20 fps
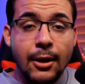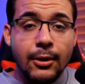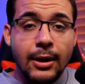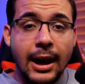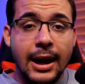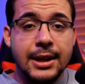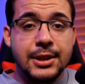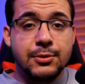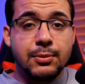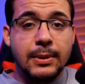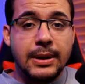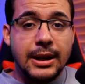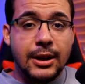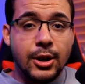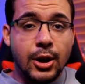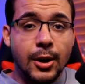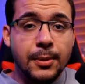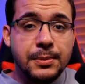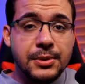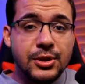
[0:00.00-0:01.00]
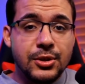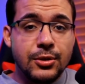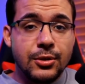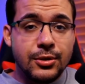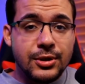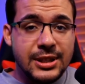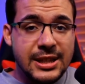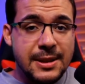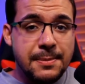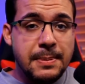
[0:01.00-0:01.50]
guys, when it comes to your
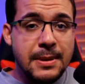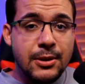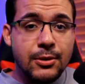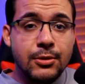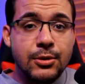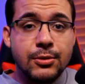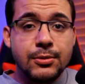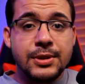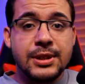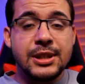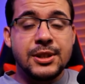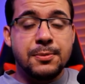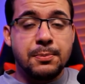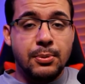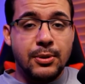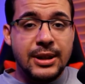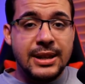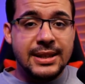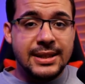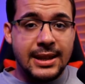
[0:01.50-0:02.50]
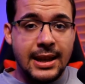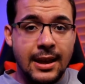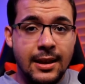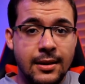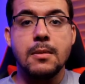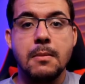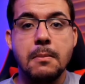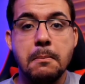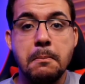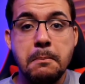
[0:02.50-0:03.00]
CPU usage preset,
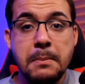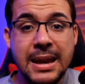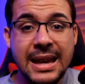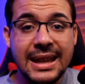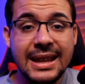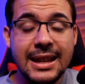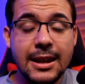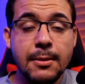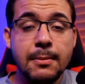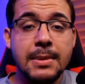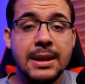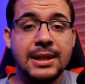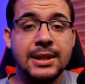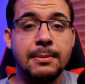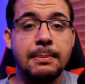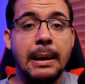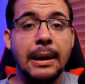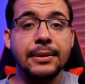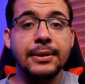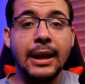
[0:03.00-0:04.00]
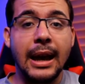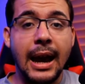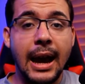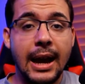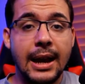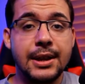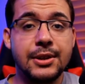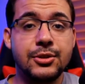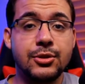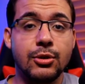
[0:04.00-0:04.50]
medium is about the
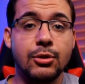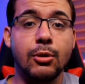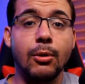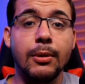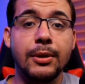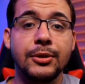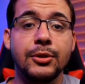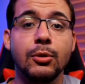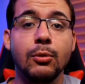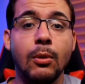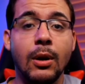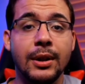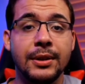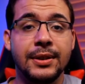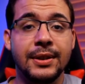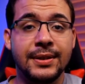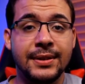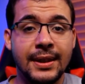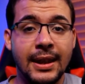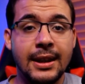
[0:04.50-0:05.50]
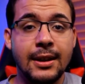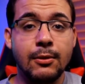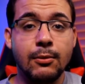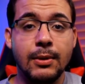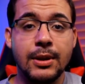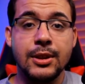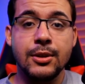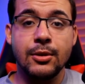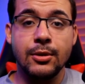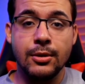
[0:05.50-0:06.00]
highest you're going to want to set it
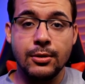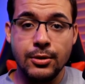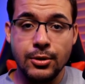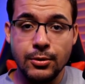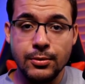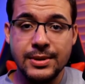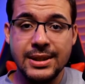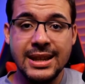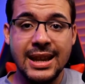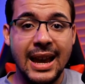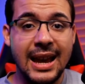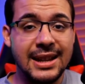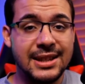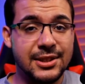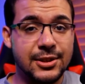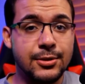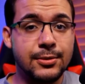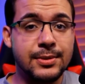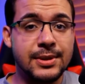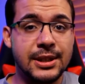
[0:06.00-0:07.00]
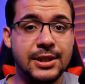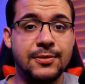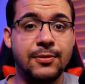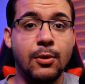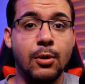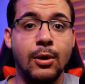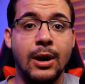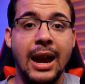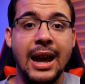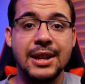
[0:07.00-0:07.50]
when you're using
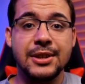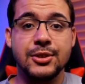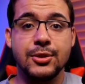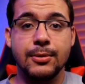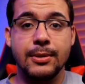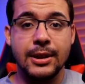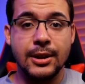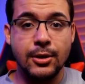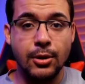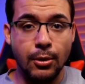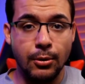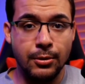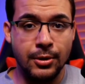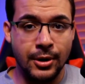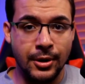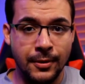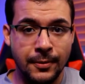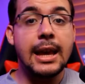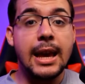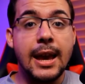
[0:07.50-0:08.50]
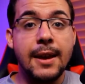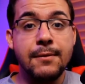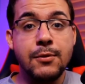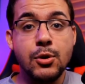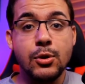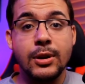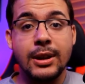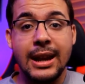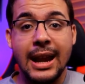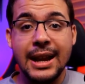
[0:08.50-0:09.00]
X264 as your encoder. If you
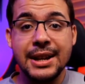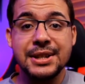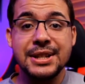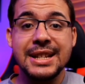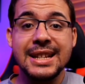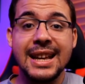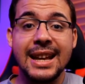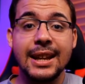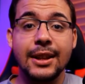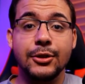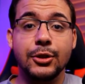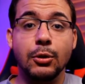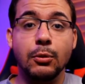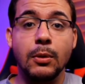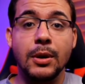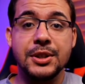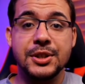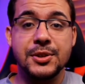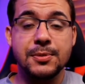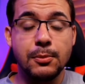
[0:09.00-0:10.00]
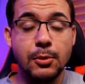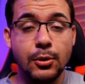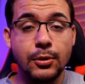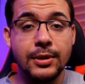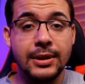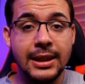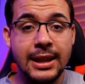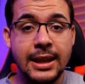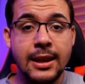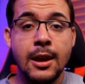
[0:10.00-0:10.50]
can actually get it to run
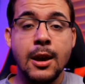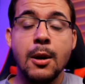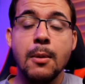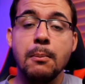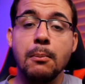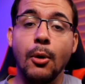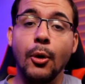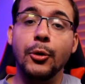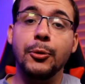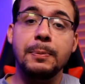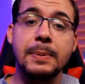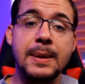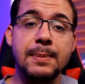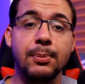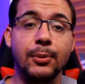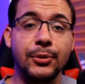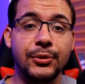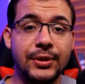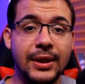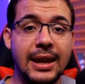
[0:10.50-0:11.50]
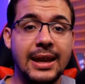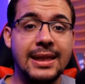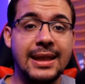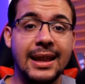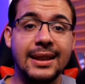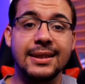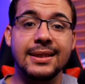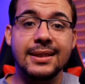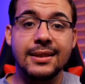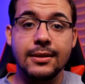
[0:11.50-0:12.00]
smoothly, most people say
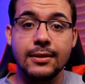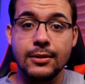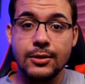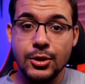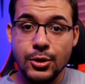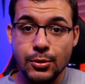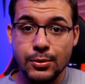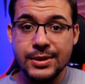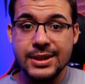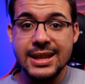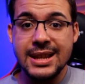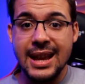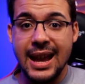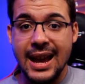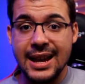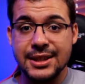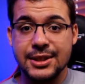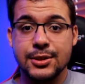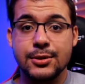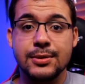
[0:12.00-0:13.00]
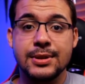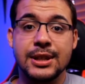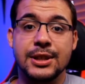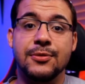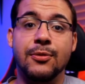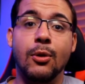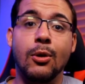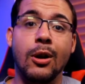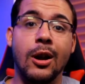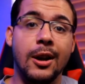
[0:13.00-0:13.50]
that using
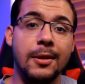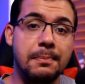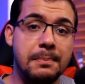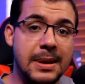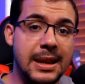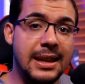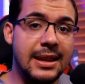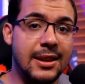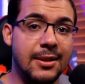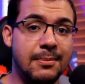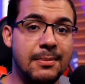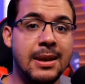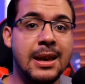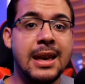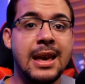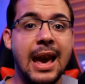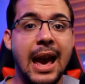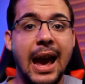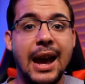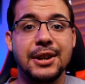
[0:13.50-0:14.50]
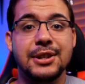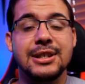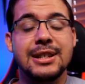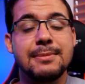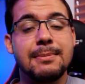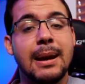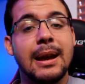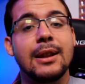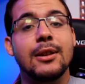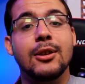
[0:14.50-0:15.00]
X264 on medium actually
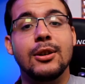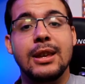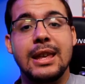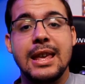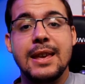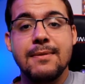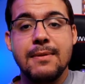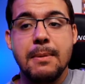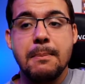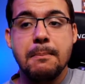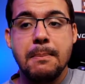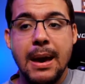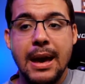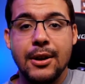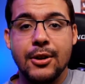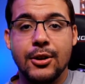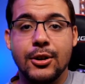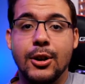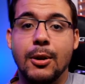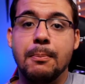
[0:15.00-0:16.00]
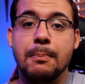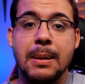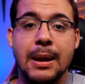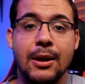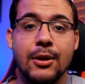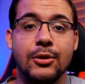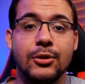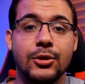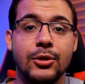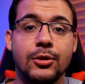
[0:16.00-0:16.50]
might look even better
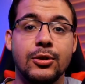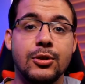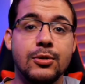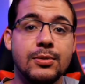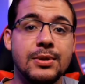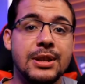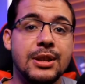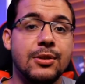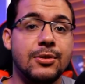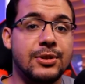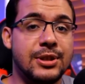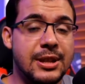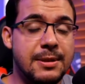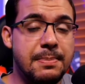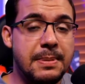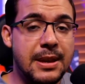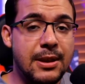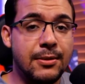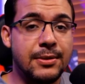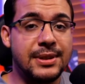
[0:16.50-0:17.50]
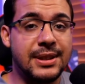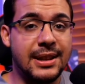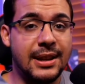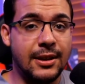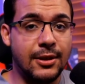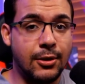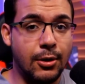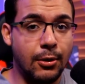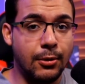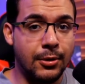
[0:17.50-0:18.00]
compared to using your GPU as an
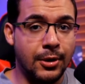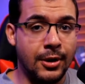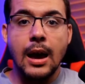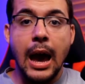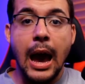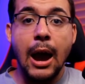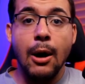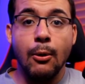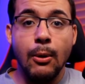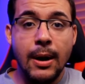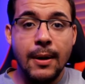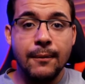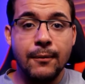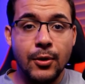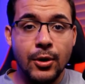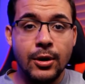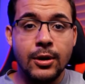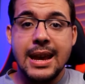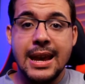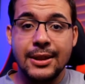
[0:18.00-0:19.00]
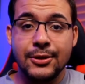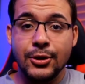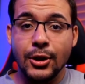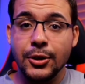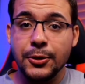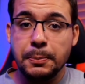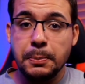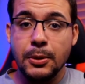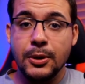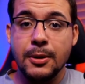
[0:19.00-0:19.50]
encoder. However, it
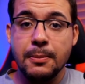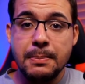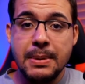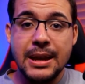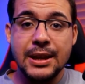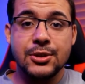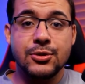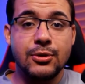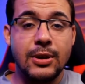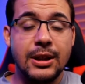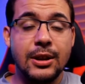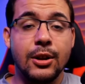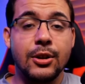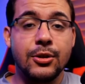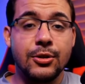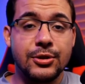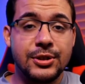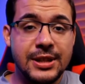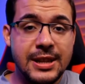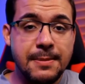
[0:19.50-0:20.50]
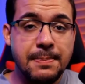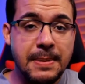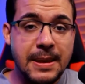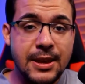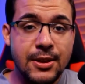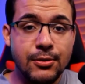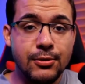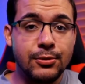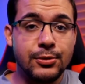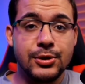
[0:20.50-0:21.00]
does put a big strain on your
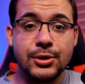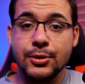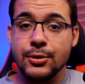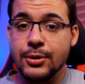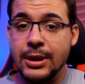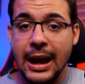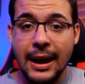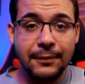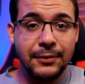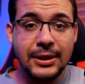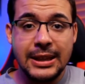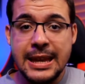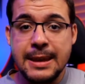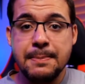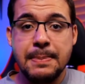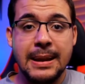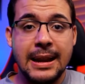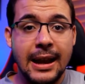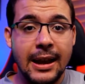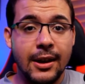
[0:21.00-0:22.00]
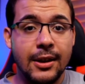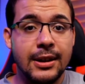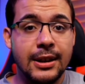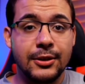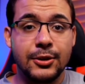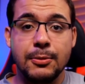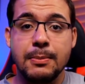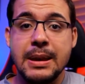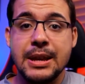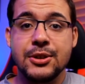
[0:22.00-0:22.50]
CPU, so you'd have to keep an eye on it
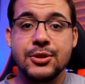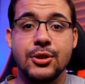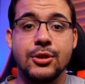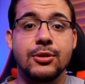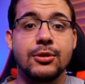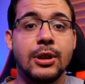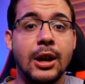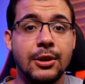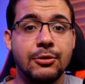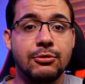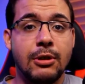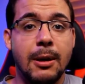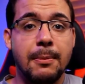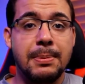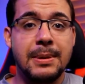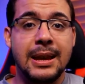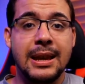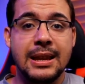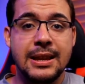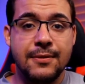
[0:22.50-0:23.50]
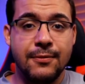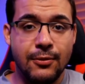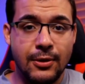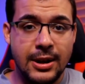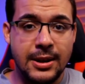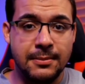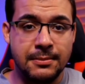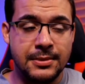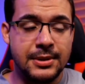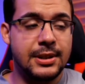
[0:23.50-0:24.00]
to make sure you're not dropping any frames.